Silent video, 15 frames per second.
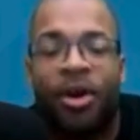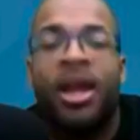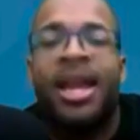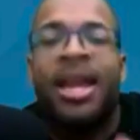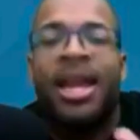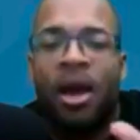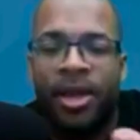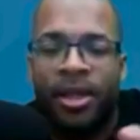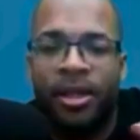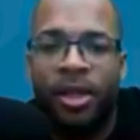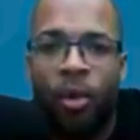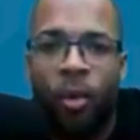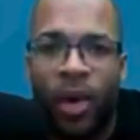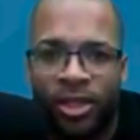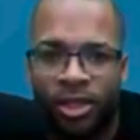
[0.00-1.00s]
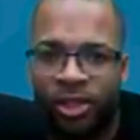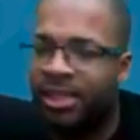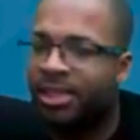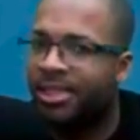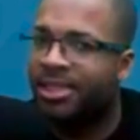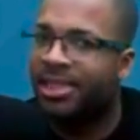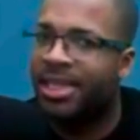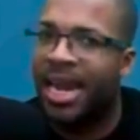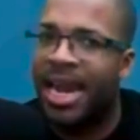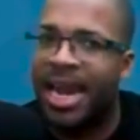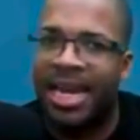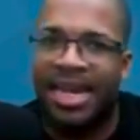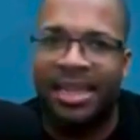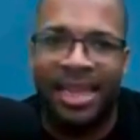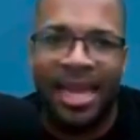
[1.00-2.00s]
Now, in the question, does it say
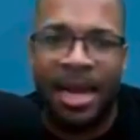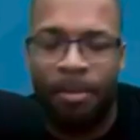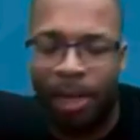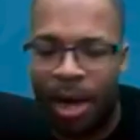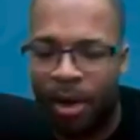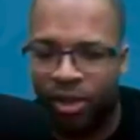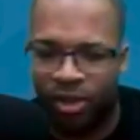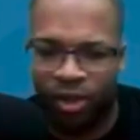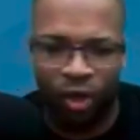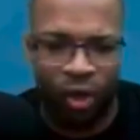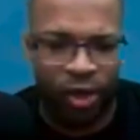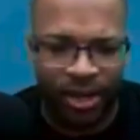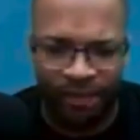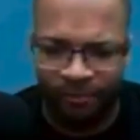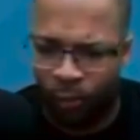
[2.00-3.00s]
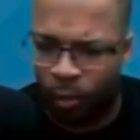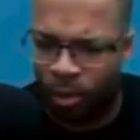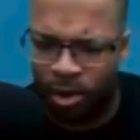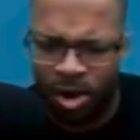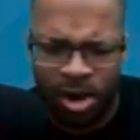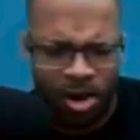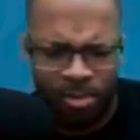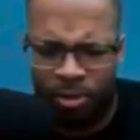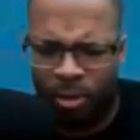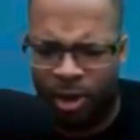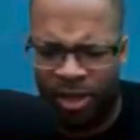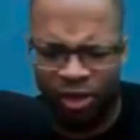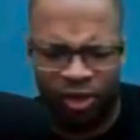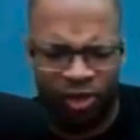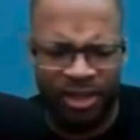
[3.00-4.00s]
anything about us looking for
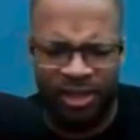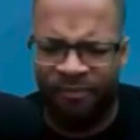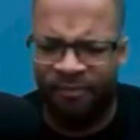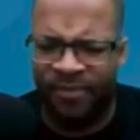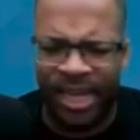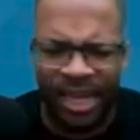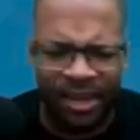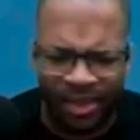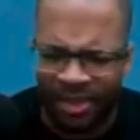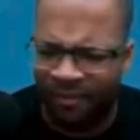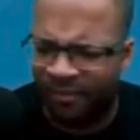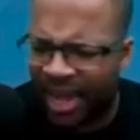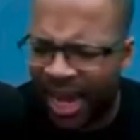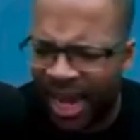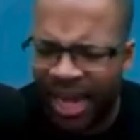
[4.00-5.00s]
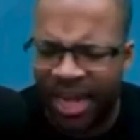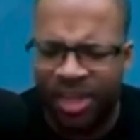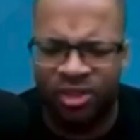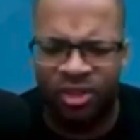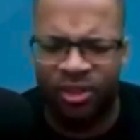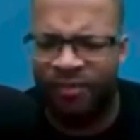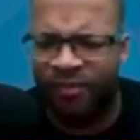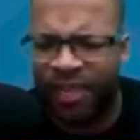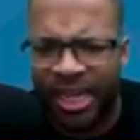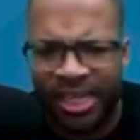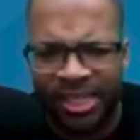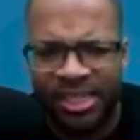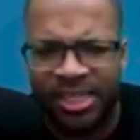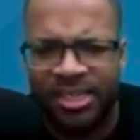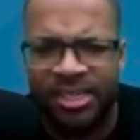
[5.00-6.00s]
pressure in the ve the veins or the venous
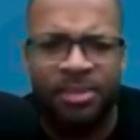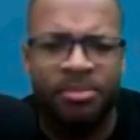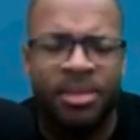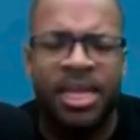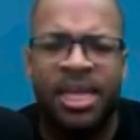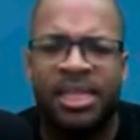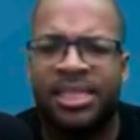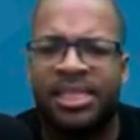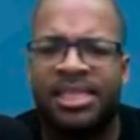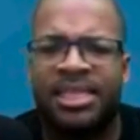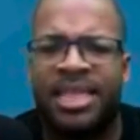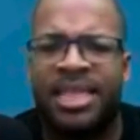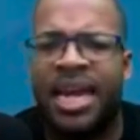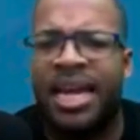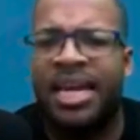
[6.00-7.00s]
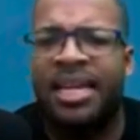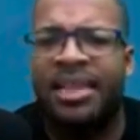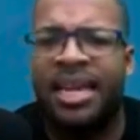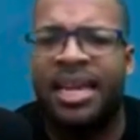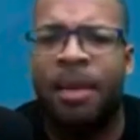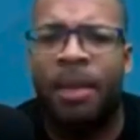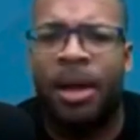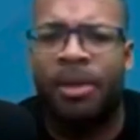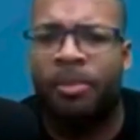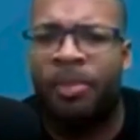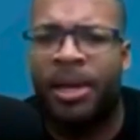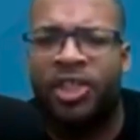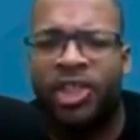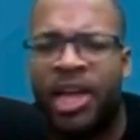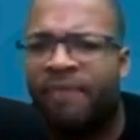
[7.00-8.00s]
system? Does it say anything about the
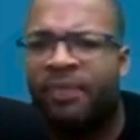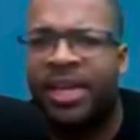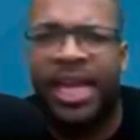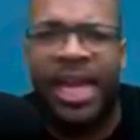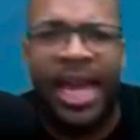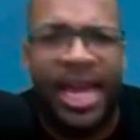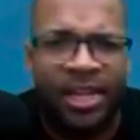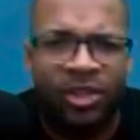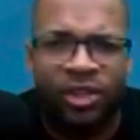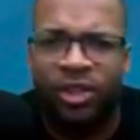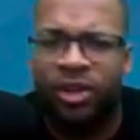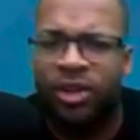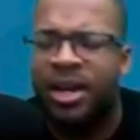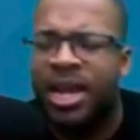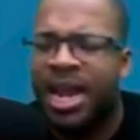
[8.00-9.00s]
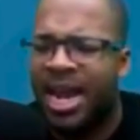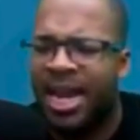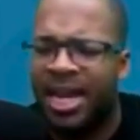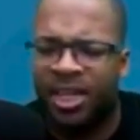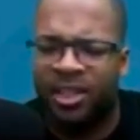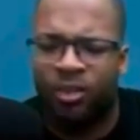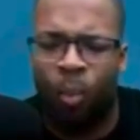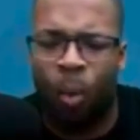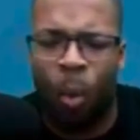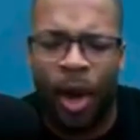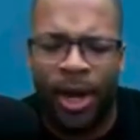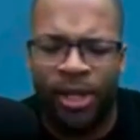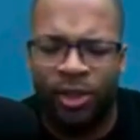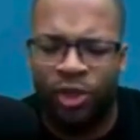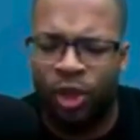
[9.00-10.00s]
patient having cancer and us
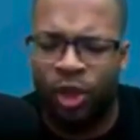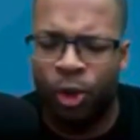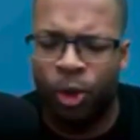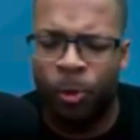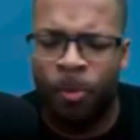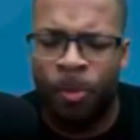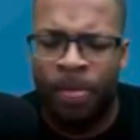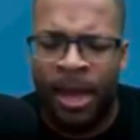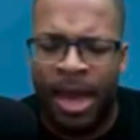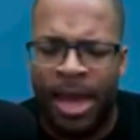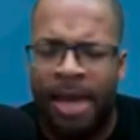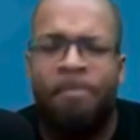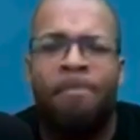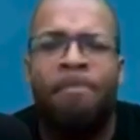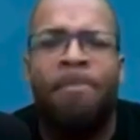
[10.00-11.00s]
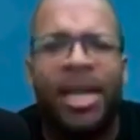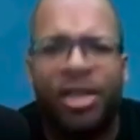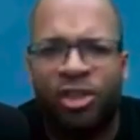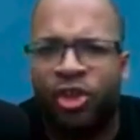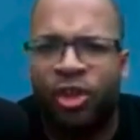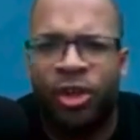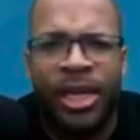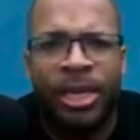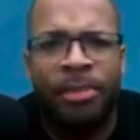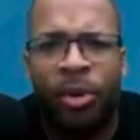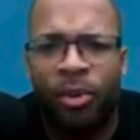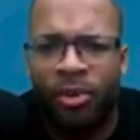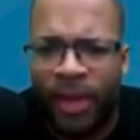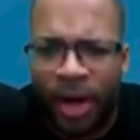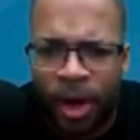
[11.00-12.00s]
wanting to administer
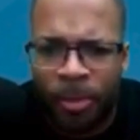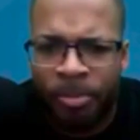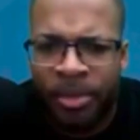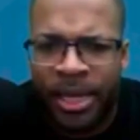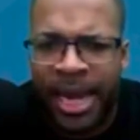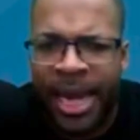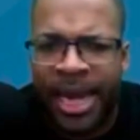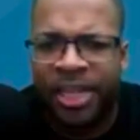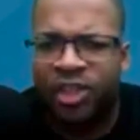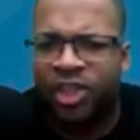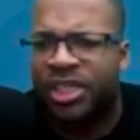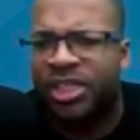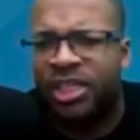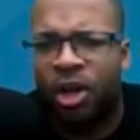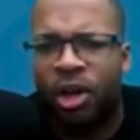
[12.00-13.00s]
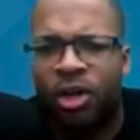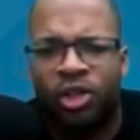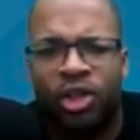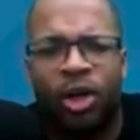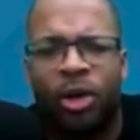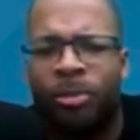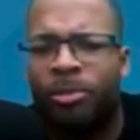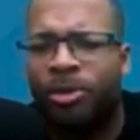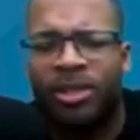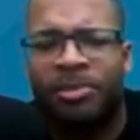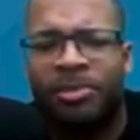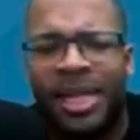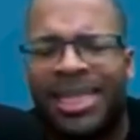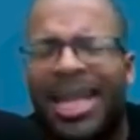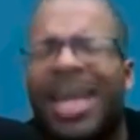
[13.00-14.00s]
chemotherapy agents long term or something
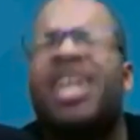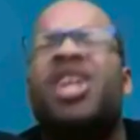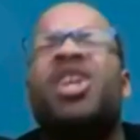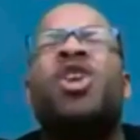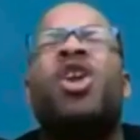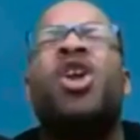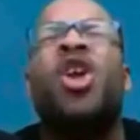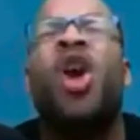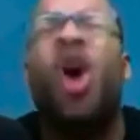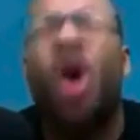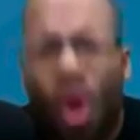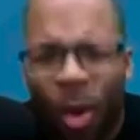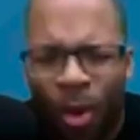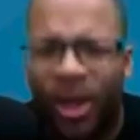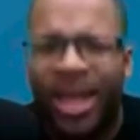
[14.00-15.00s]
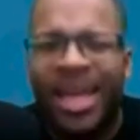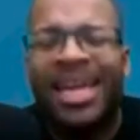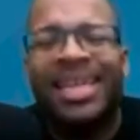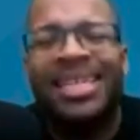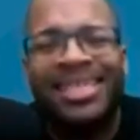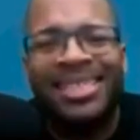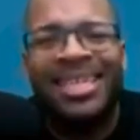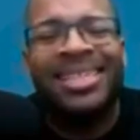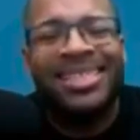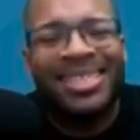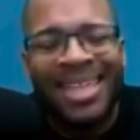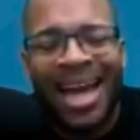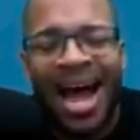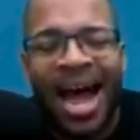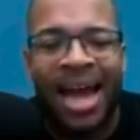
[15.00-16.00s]
like that? No, it does
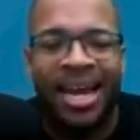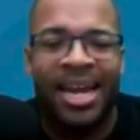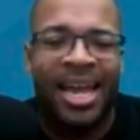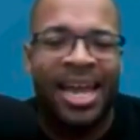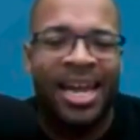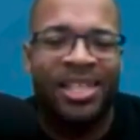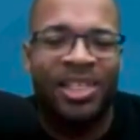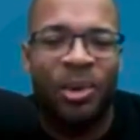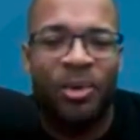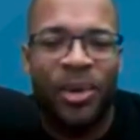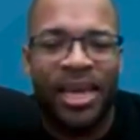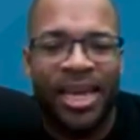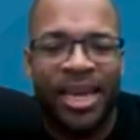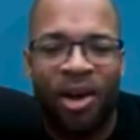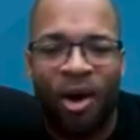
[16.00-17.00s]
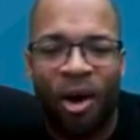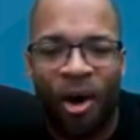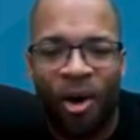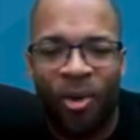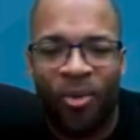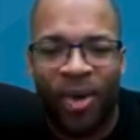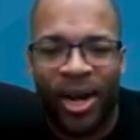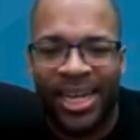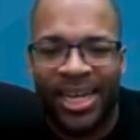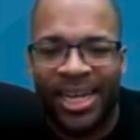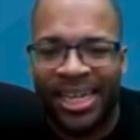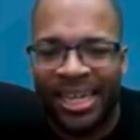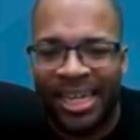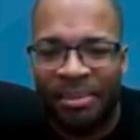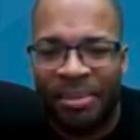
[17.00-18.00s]
not. And so we can already
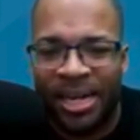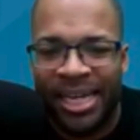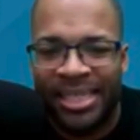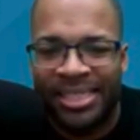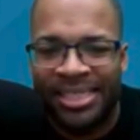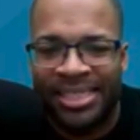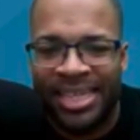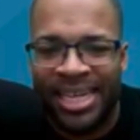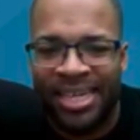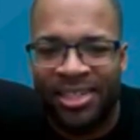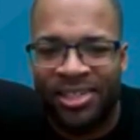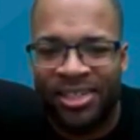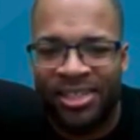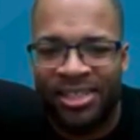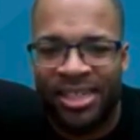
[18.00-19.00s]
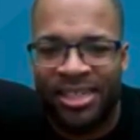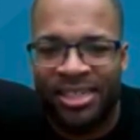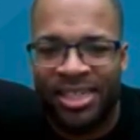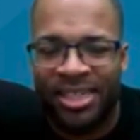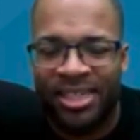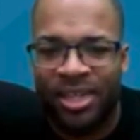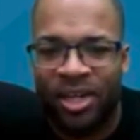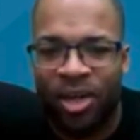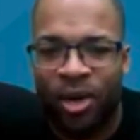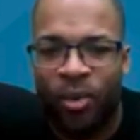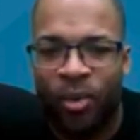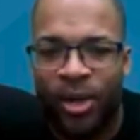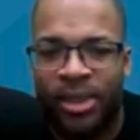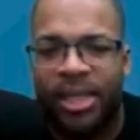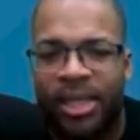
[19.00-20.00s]
eliminate C. It just doesn't go with it.